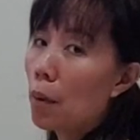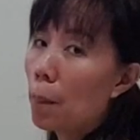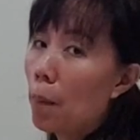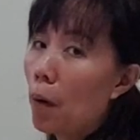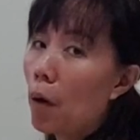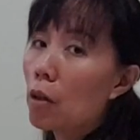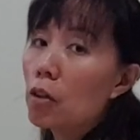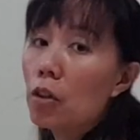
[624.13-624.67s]
the
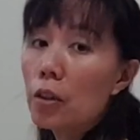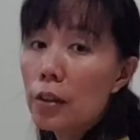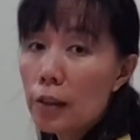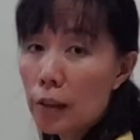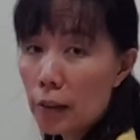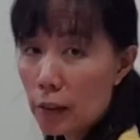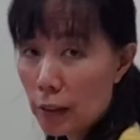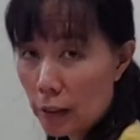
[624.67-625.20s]

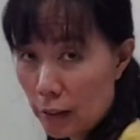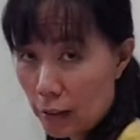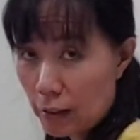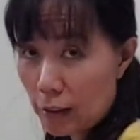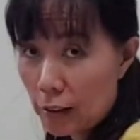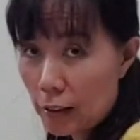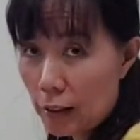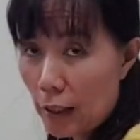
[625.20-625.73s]
postures is
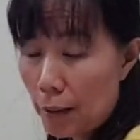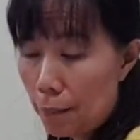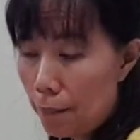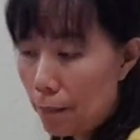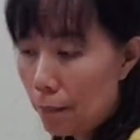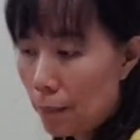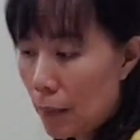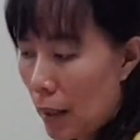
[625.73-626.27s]
the same,
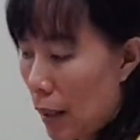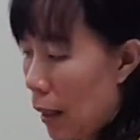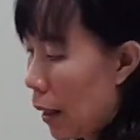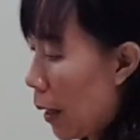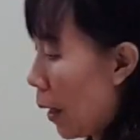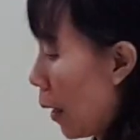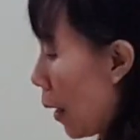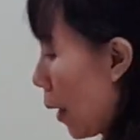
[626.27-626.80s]

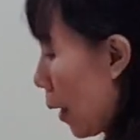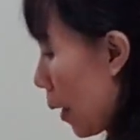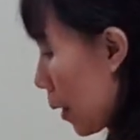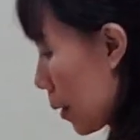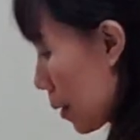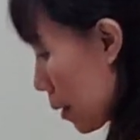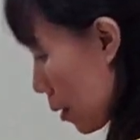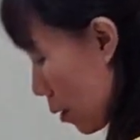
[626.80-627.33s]

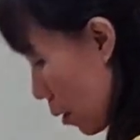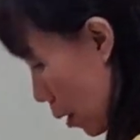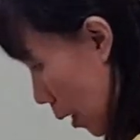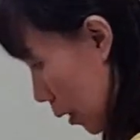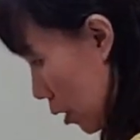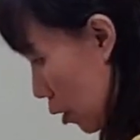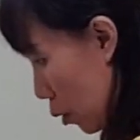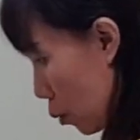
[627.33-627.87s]
and you
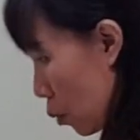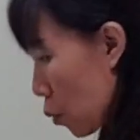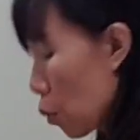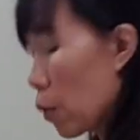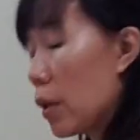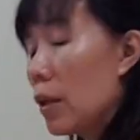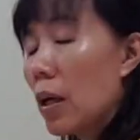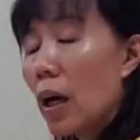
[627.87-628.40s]
are still
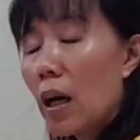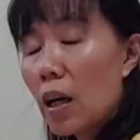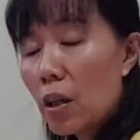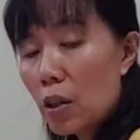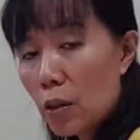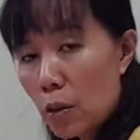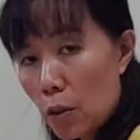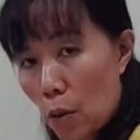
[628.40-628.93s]
doing the
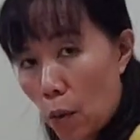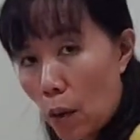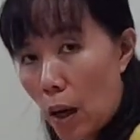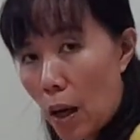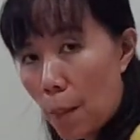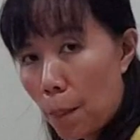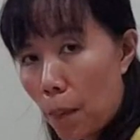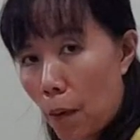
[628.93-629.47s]

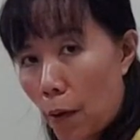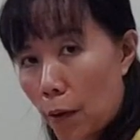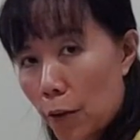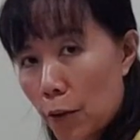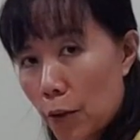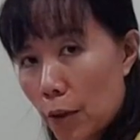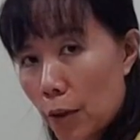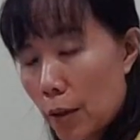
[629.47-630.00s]
yoga
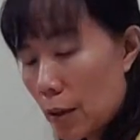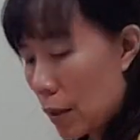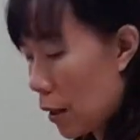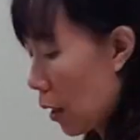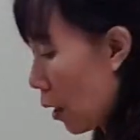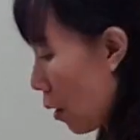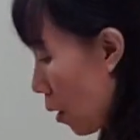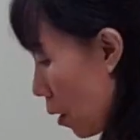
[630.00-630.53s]
posture.
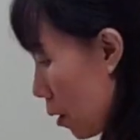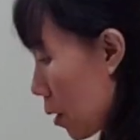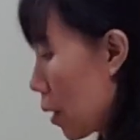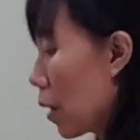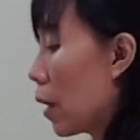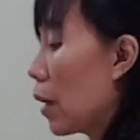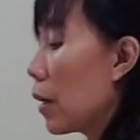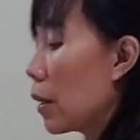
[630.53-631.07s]
It's called
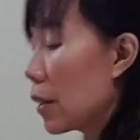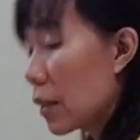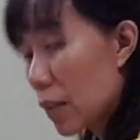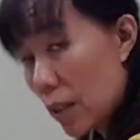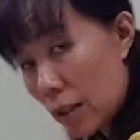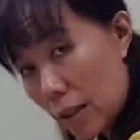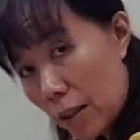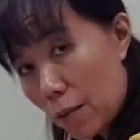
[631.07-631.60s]

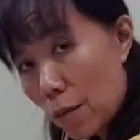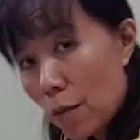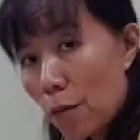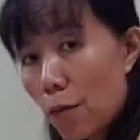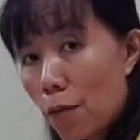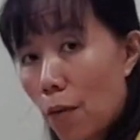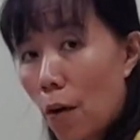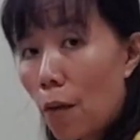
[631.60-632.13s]
seated
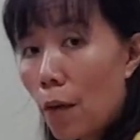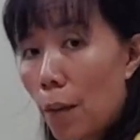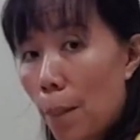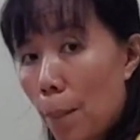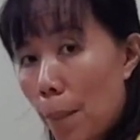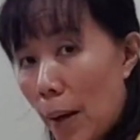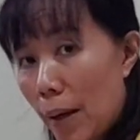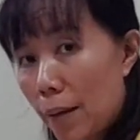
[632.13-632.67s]
forward
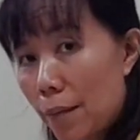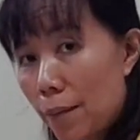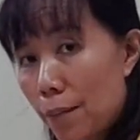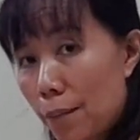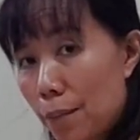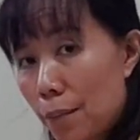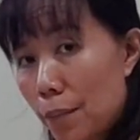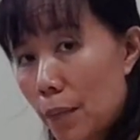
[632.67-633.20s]
bend.
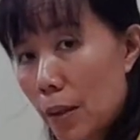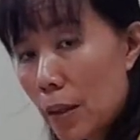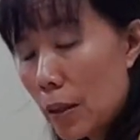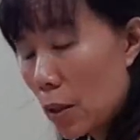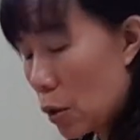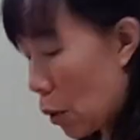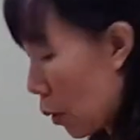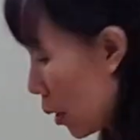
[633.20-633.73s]

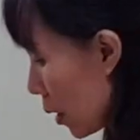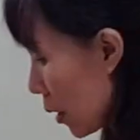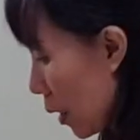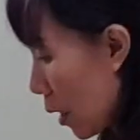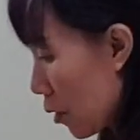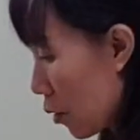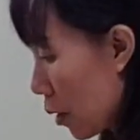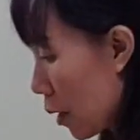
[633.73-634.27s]
So it's
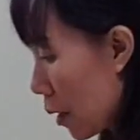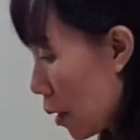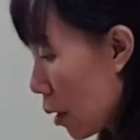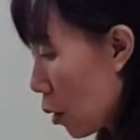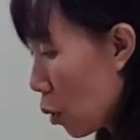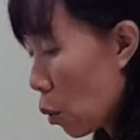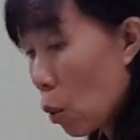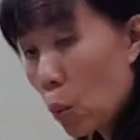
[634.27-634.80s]
actually
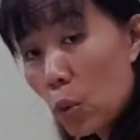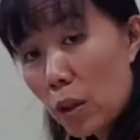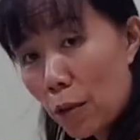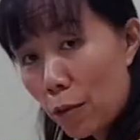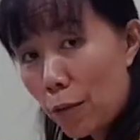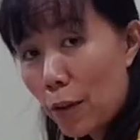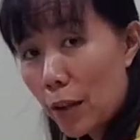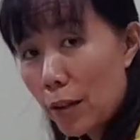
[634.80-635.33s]
no
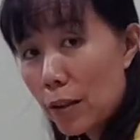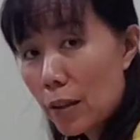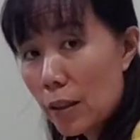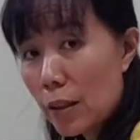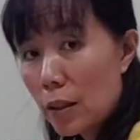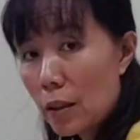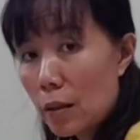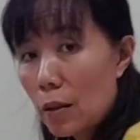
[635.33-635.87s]
difference.
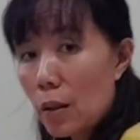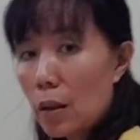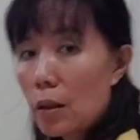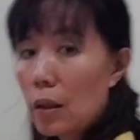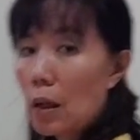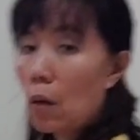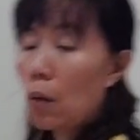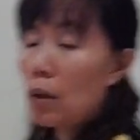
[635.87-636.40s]

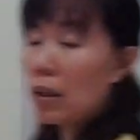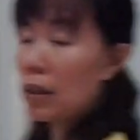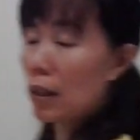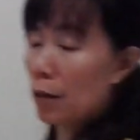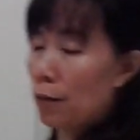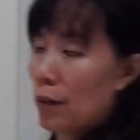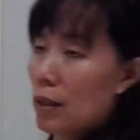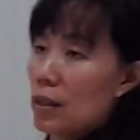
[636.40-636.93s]
The only
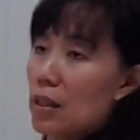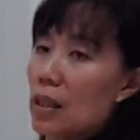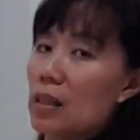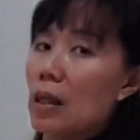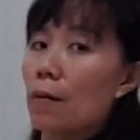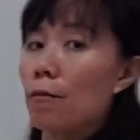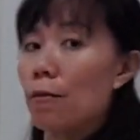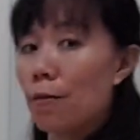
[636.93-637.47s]
difference is just
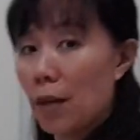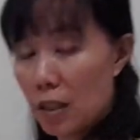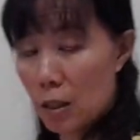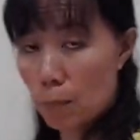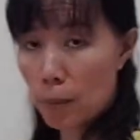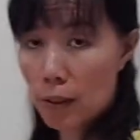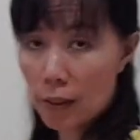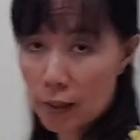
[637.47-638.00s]
the
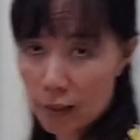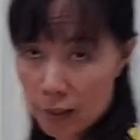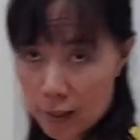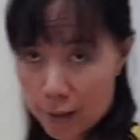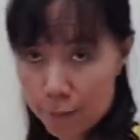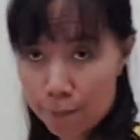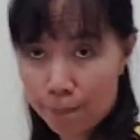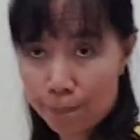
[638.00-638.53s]
flexibility.